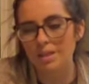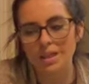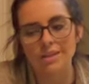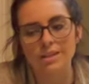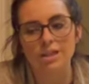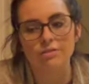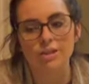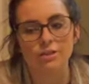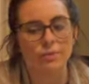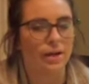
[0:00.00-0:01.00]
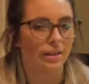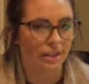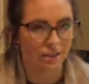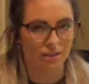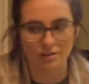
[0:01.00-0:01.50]
That's another reason why I
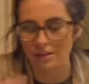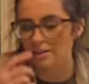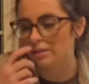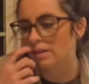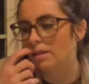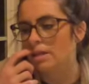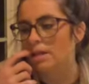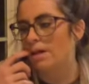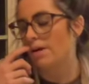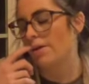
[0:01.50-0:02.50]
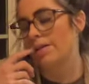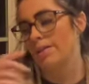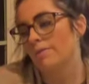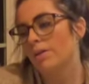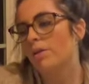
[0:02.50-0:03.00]
like to do this. Okay,
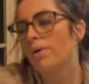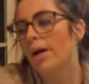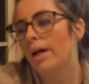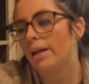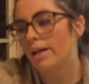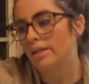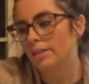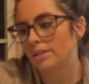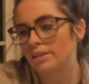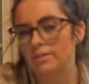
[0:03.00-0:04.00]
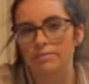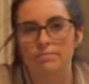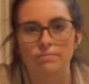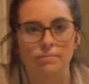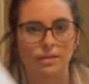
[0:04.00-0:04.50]
so I'm gonna go ahead and just
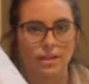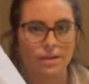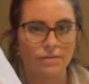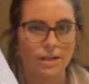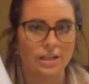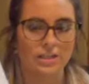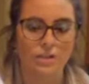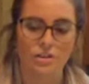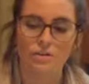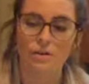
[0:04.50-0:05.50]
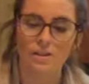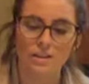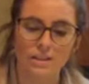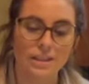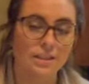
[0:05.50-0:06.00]
get right into our
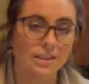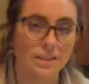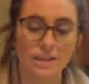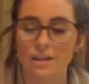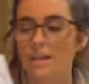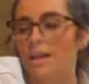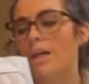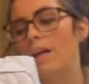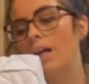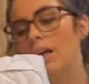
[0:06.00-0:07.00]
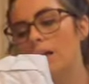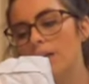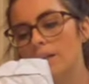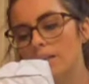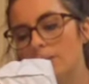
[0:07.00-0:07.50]
seeds here
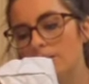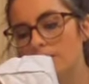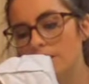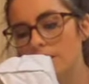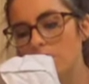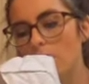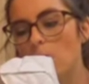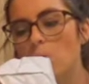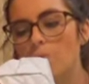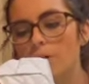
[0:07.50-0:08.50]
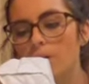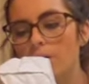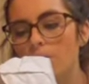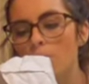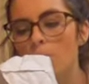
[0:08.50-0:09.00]
and kind of go
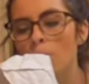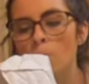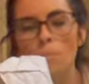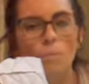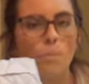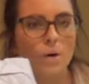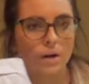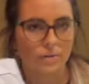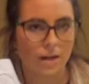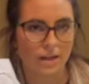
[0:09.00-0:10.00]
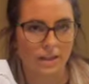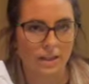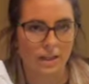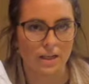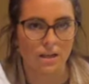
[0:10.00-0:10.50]
over what I'm kind of
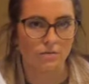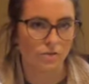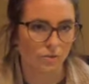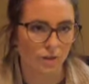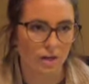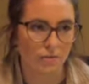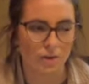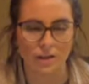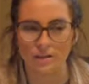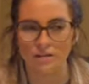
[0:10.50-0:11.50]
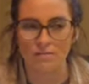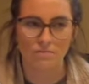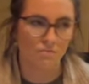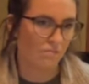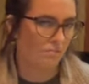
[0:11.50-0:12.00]
thinking of doing with
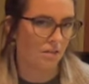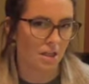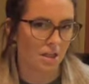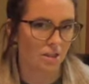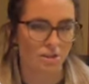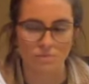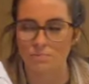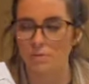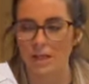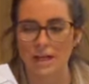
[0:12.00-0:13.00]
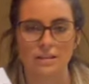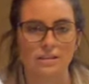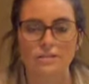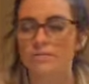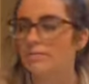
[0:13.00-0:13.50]
each plant.